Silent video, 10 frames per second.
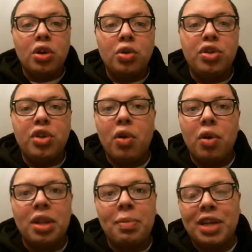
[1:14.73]
who don't know
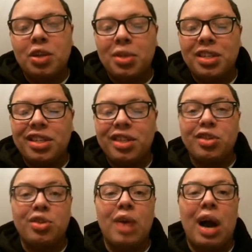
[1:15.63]
what the Magical Musketeers
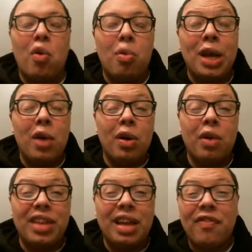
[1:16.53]
do, I will be going
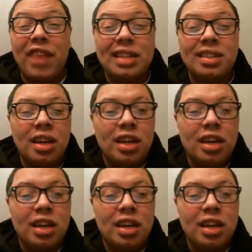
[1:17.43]
over the effects.